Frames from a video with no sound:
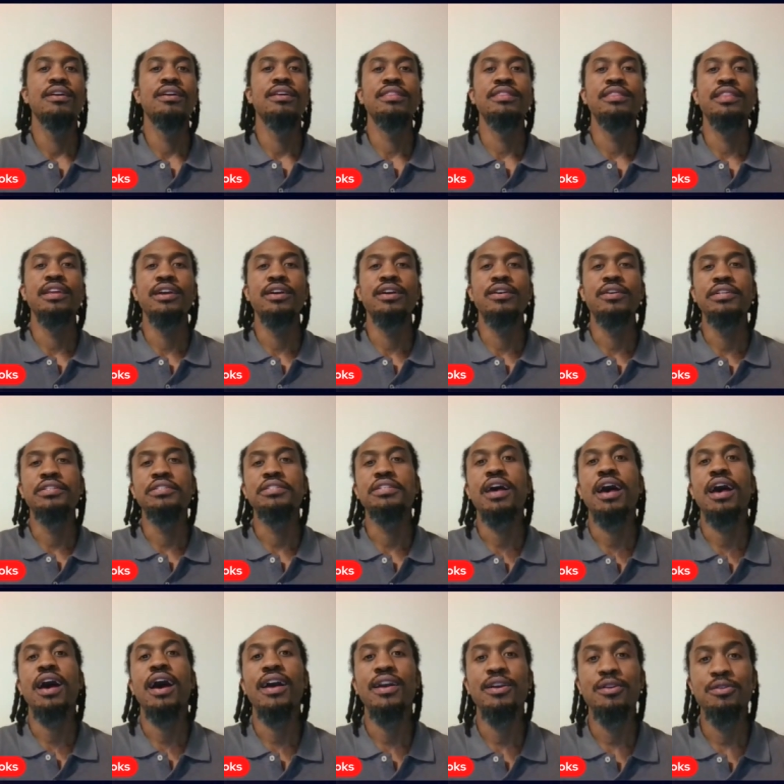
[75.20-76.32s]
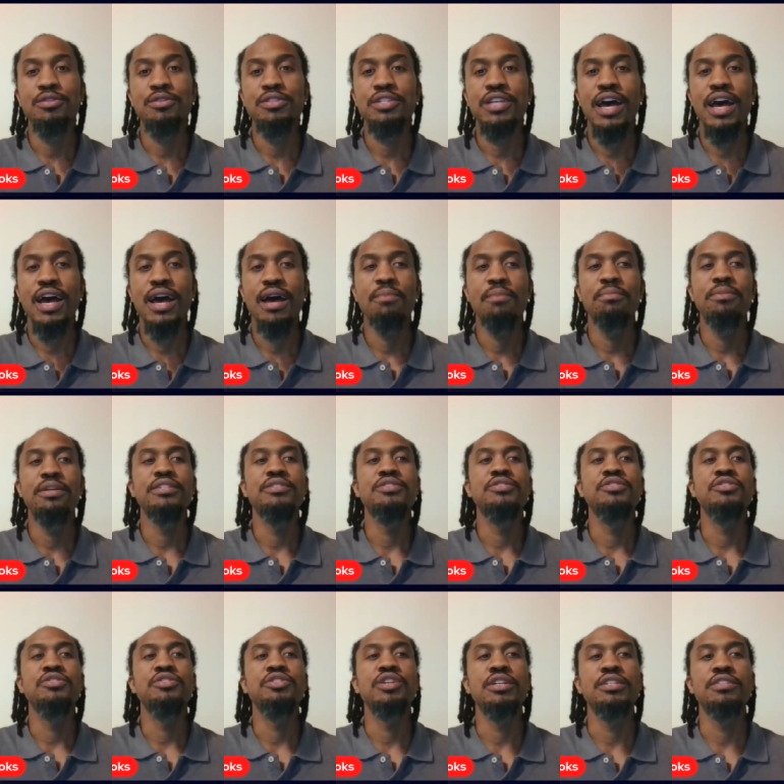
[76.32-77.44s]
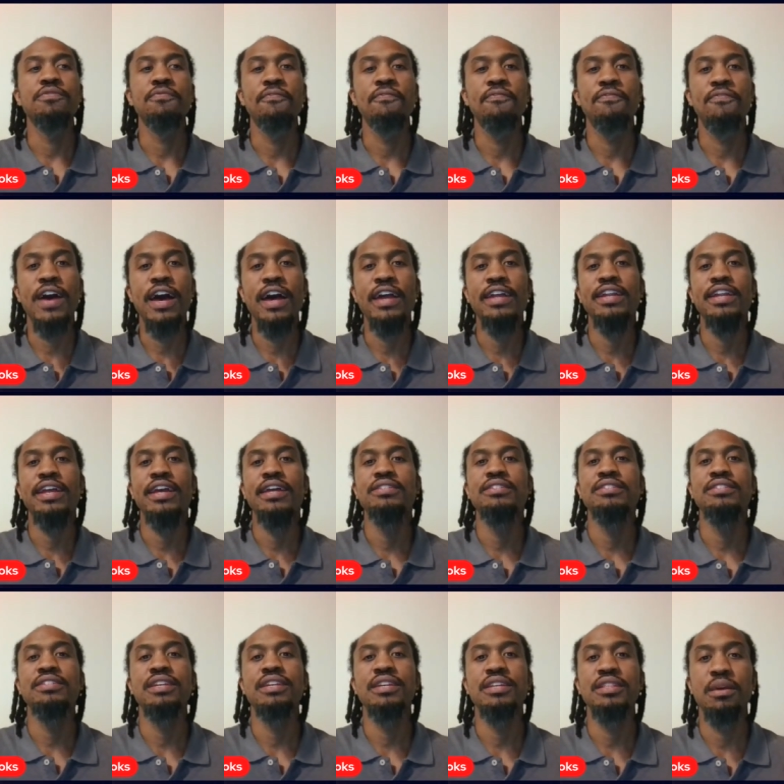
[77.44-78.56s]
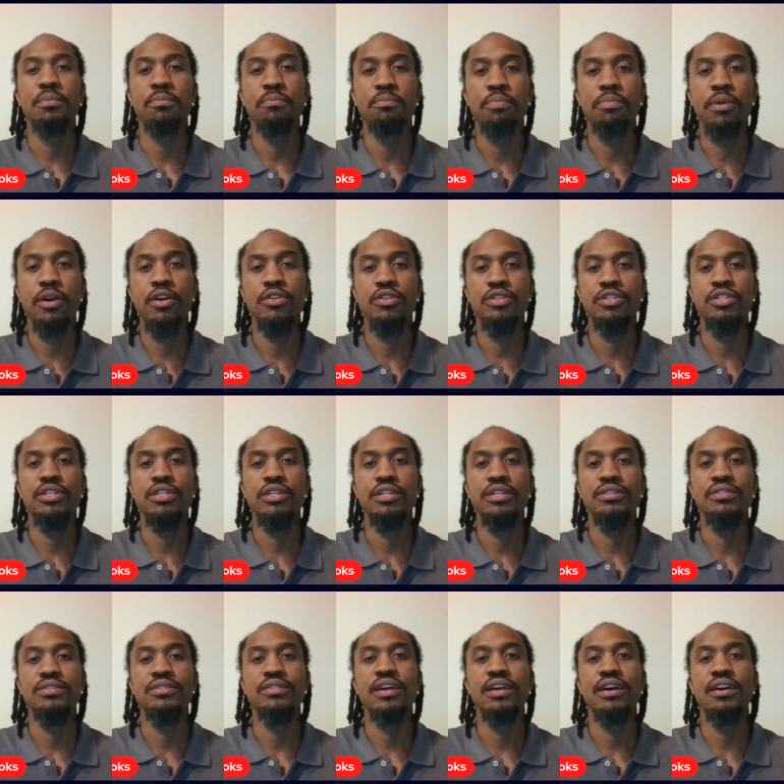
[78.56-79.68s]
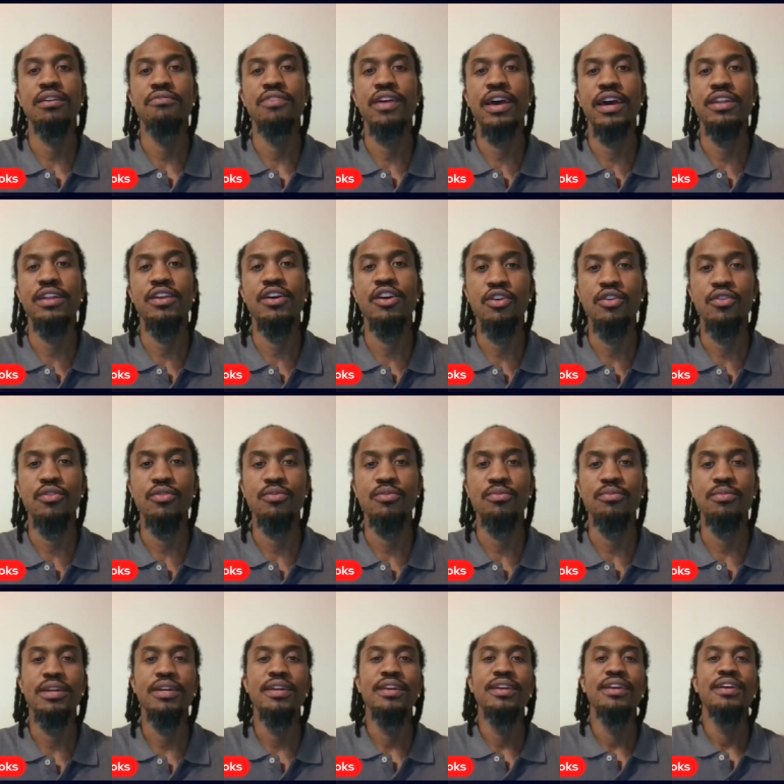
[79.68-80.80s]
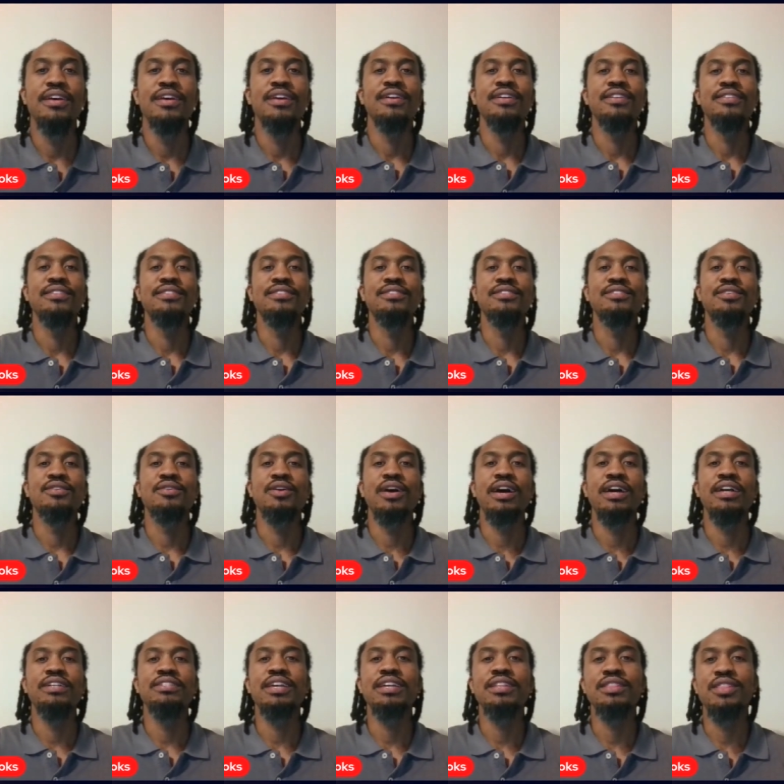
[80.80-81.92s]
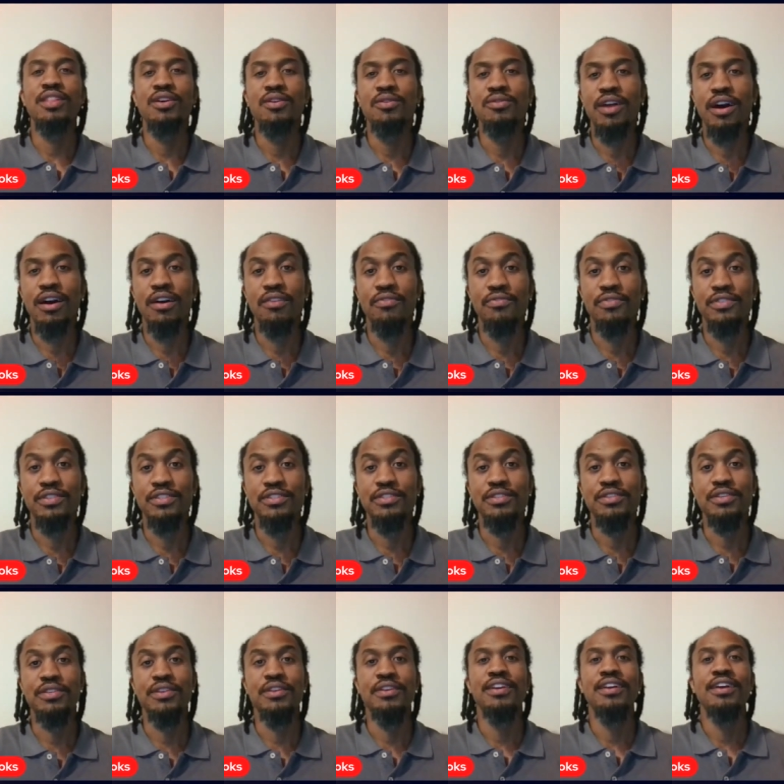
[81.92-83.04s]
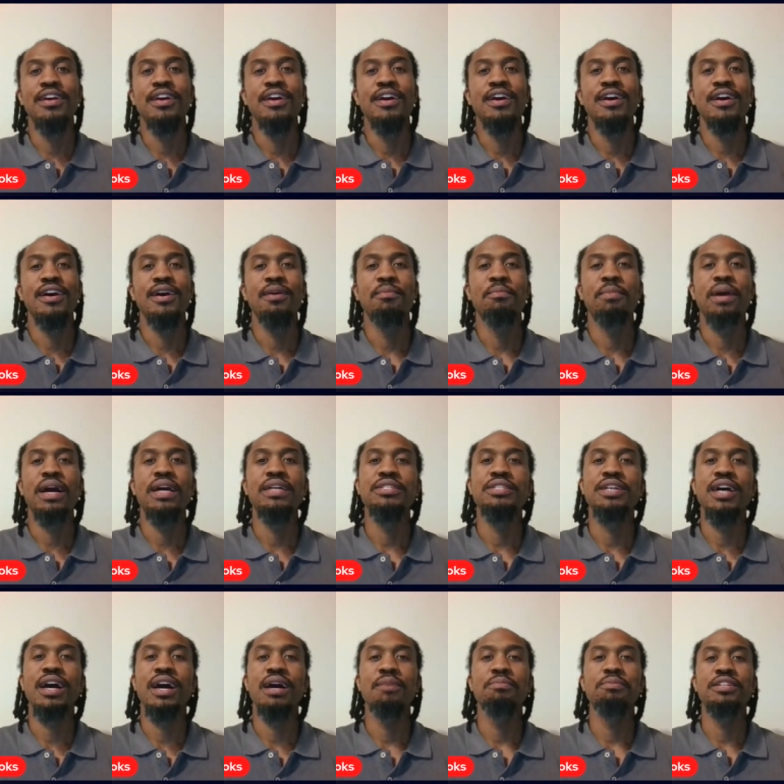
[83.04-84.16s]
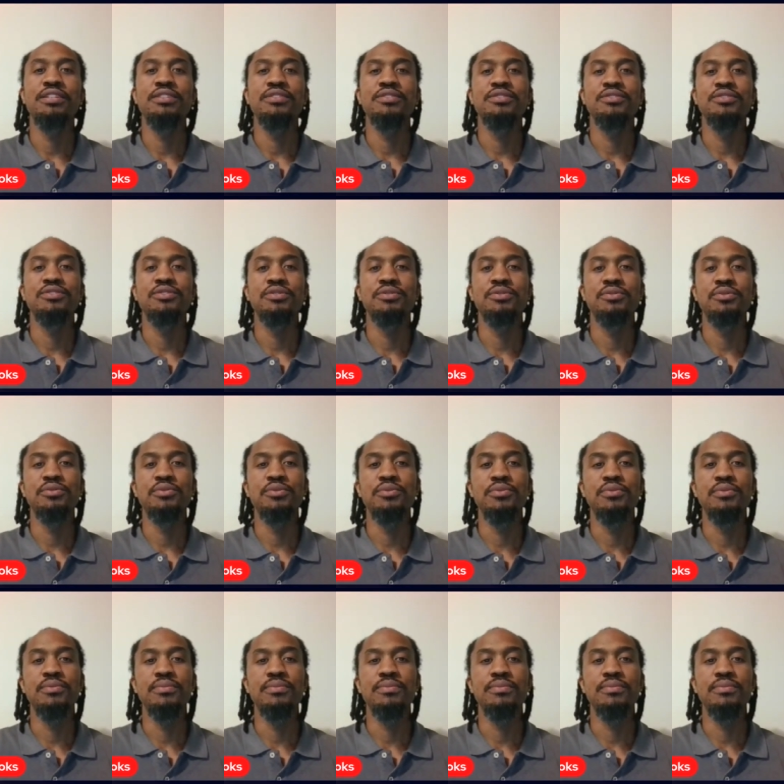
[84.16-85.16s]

their entire job is just financing the purchase of that home. And so as a loan officer, my job is to